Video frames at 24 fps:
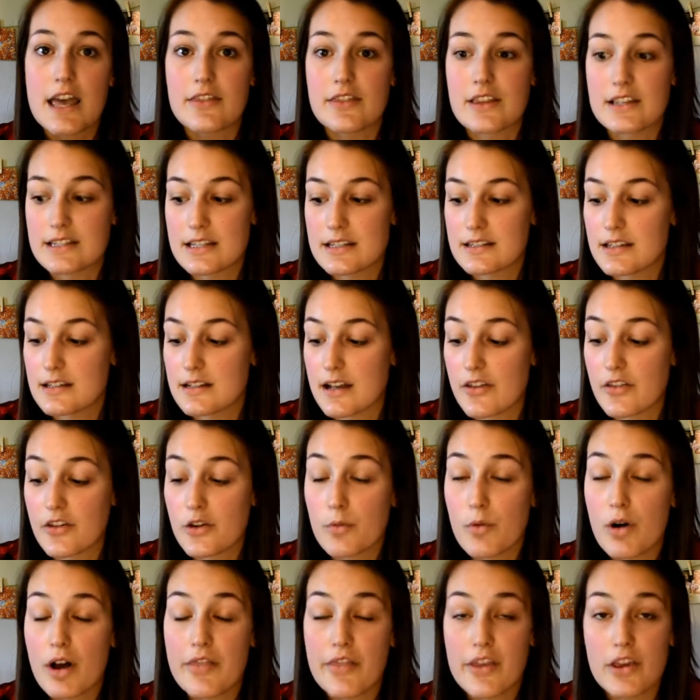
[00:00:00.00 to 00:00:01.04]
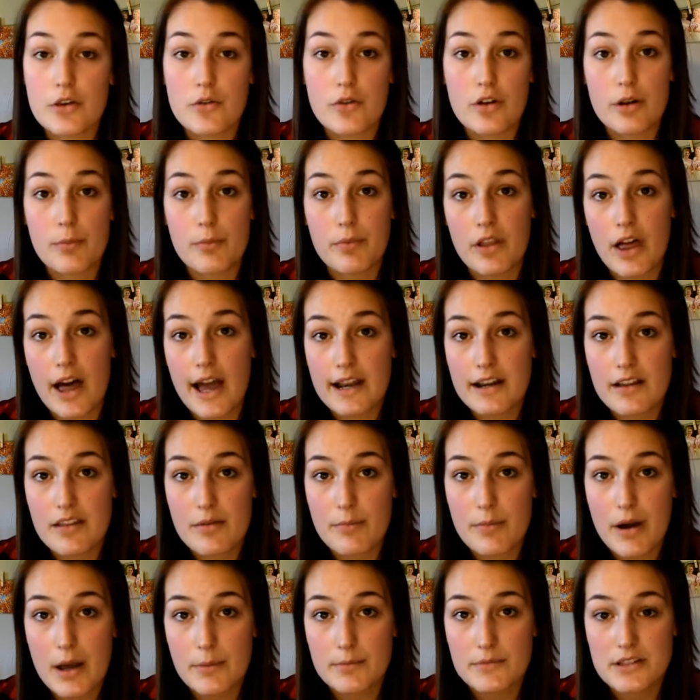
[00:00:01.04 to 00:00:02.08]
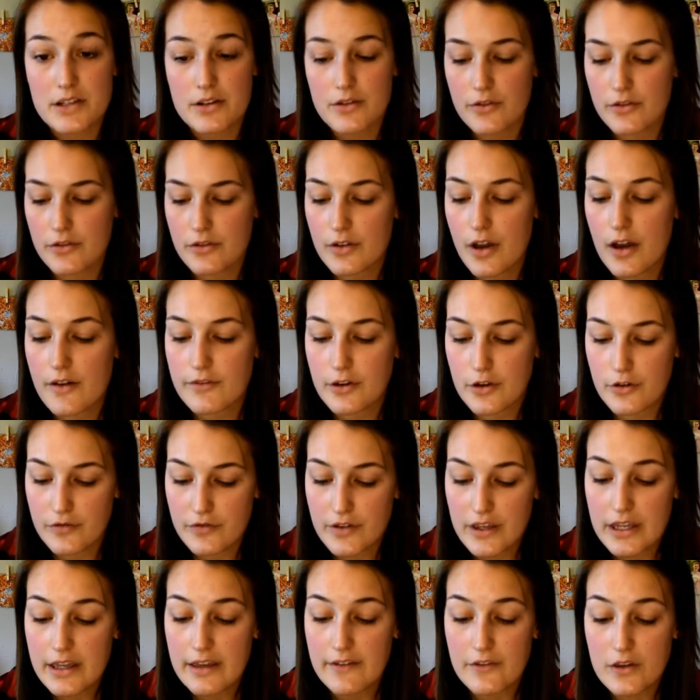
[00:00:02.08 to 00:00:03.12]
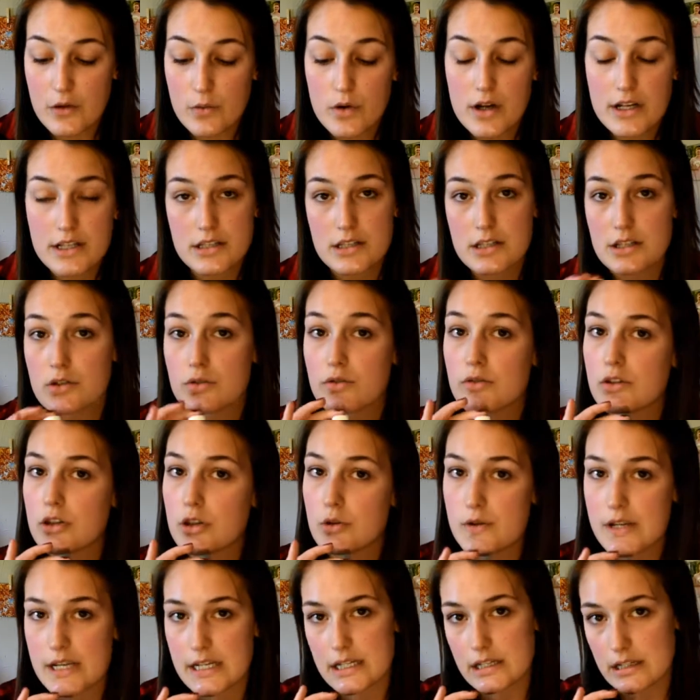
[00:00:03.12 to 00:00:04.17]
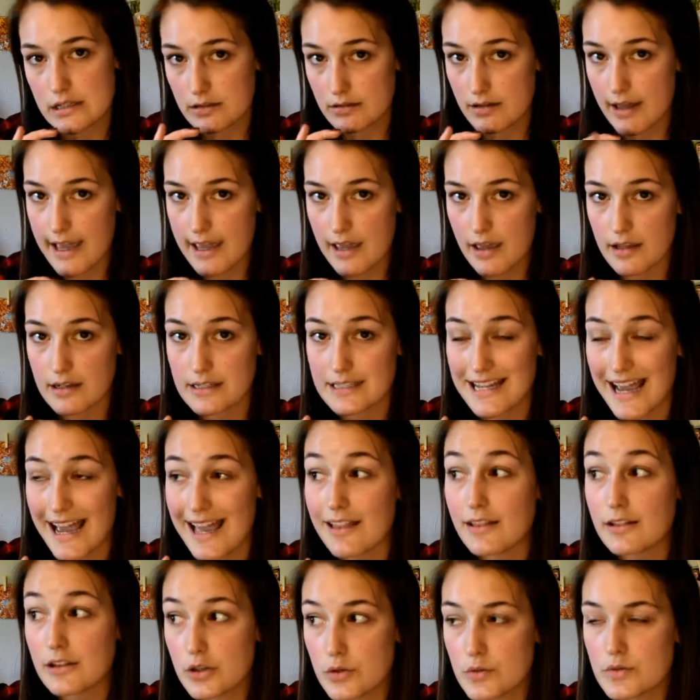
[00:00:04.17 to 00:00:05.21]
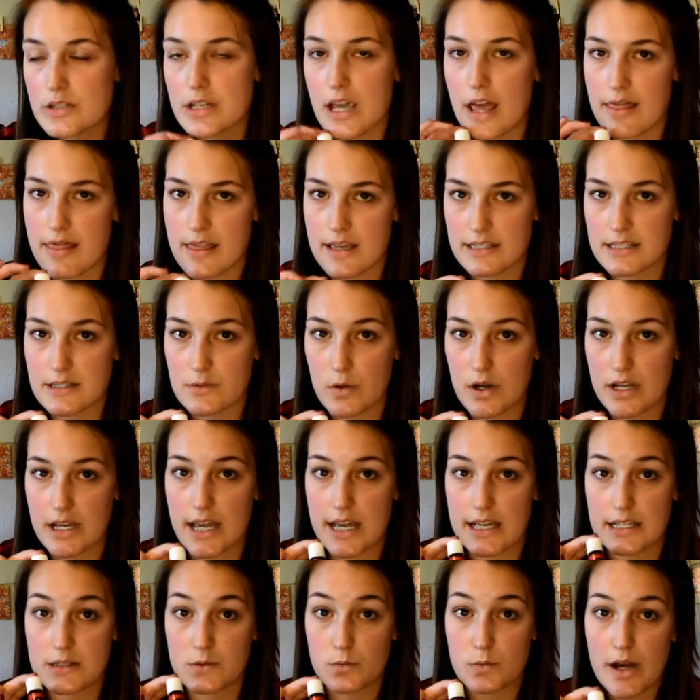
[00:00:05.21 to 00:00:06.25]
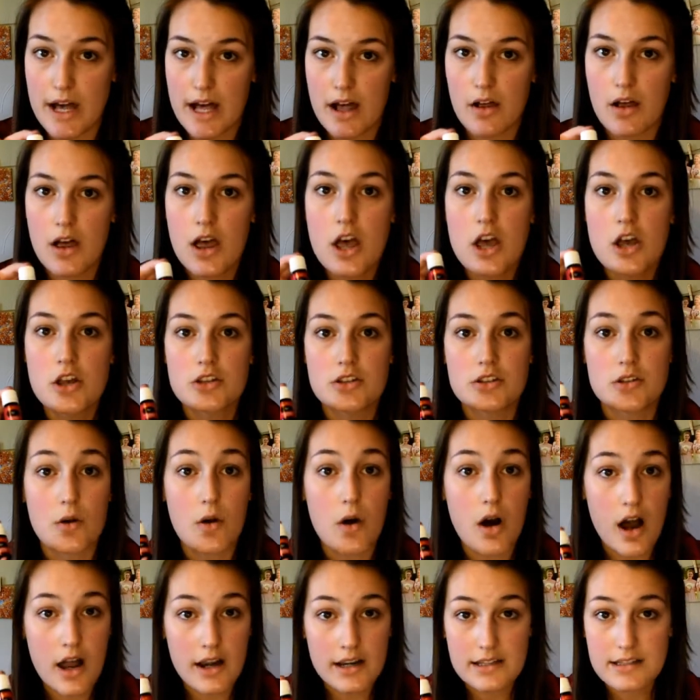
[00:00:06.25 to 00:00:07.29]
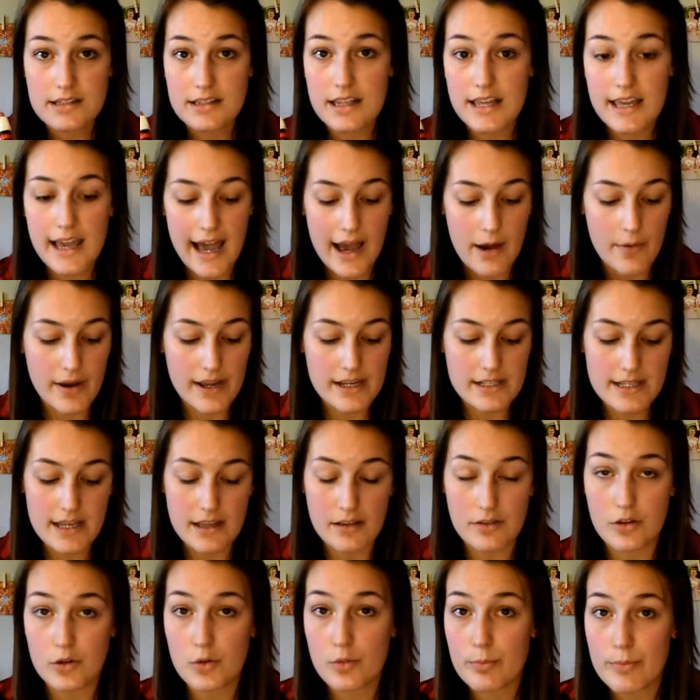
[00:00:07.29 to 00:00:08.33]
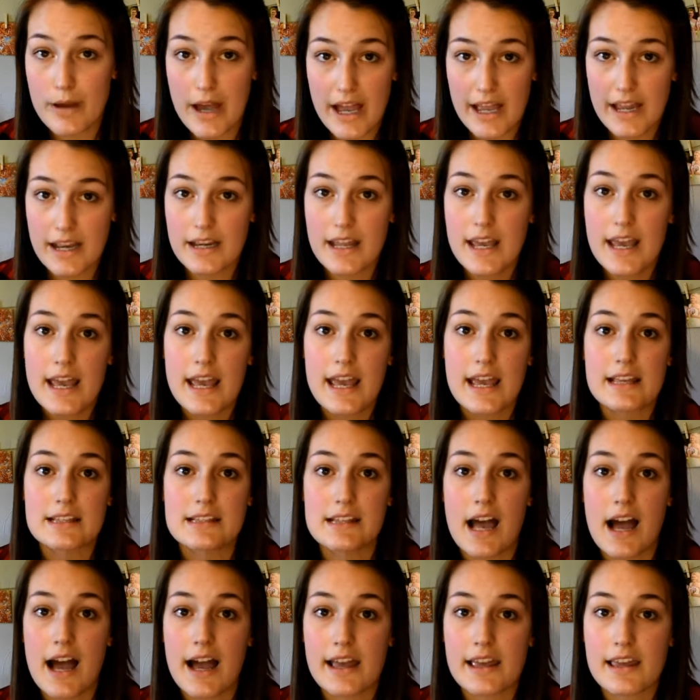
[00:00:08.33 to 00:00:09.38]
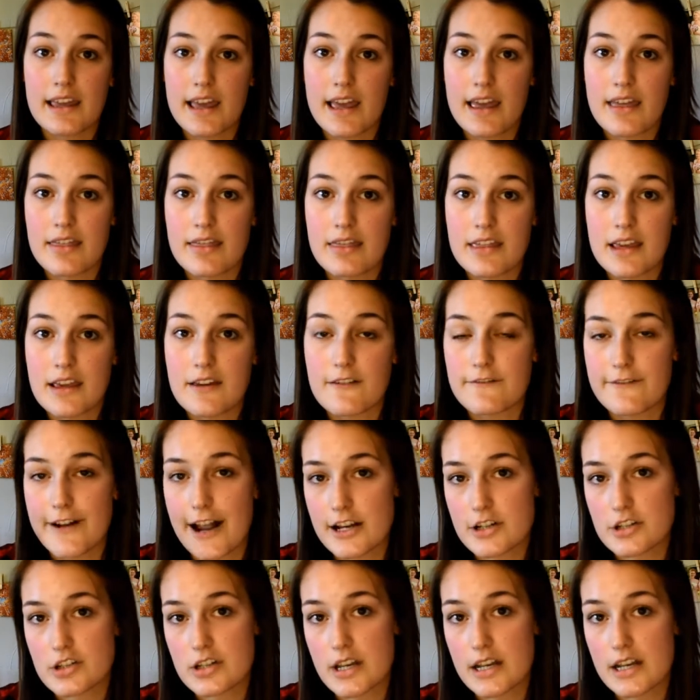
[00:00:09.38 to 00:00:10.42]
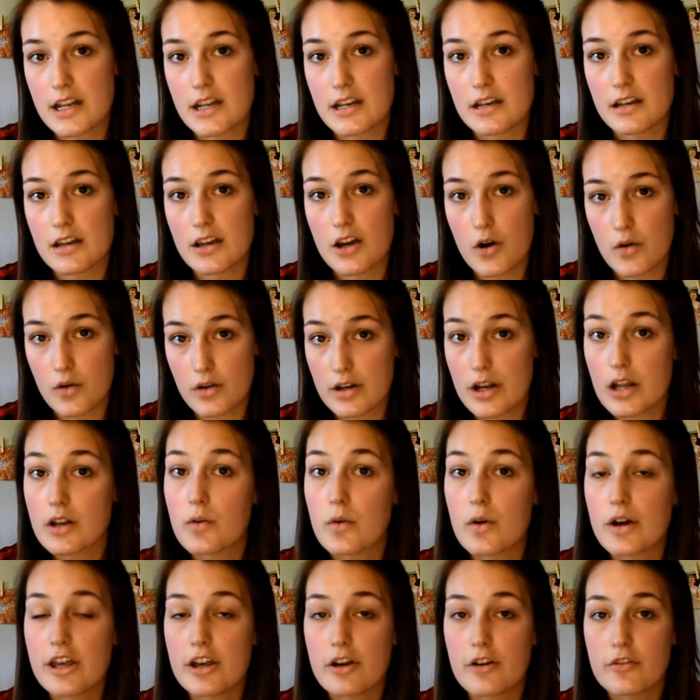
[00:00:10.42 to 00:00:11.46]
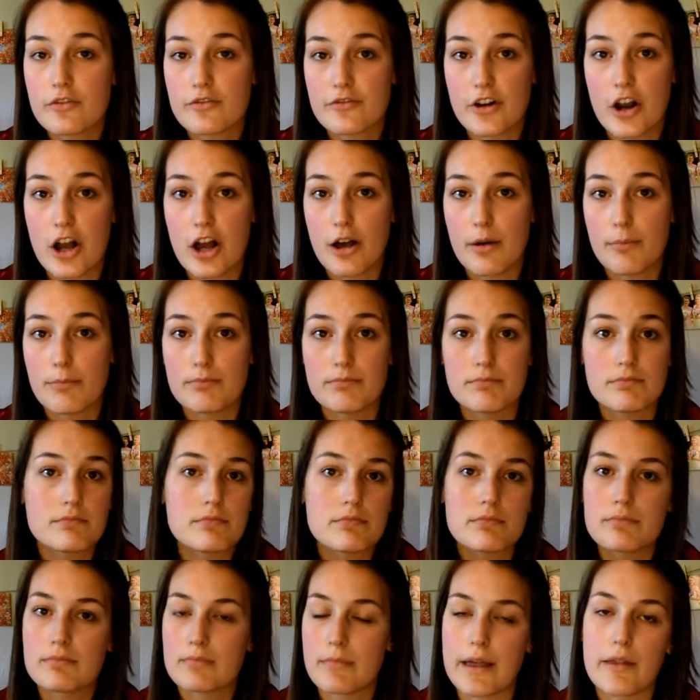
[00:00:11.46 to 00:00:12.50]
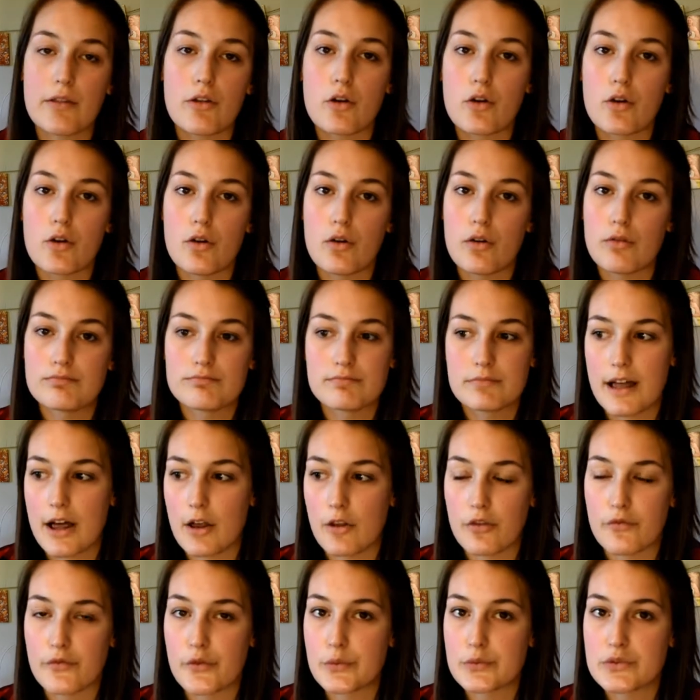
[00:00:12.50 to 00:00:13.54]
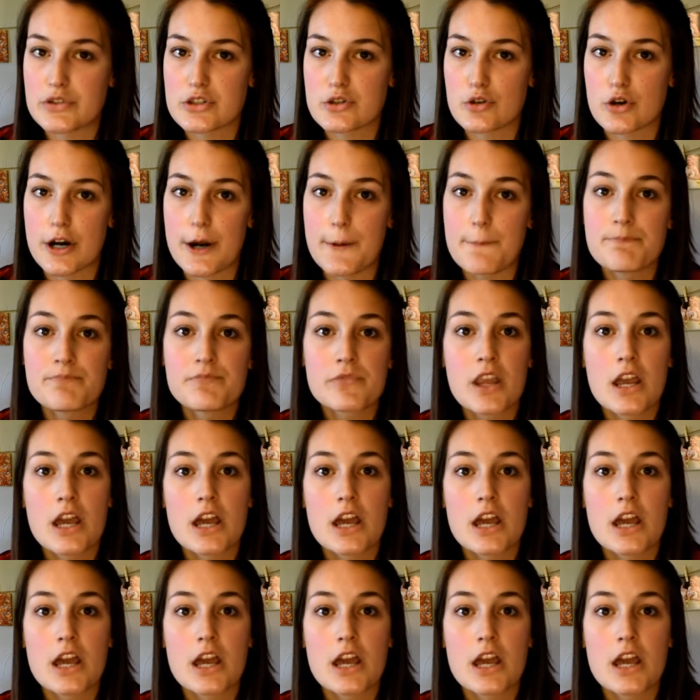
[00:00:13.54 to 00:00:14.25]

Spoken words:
This is another one that you could apply to the bottoms of your feet if you want to. You need to dilute this one as well. So honestly, how I dilute mine is I get the fractionated coconut oil from my local health food store.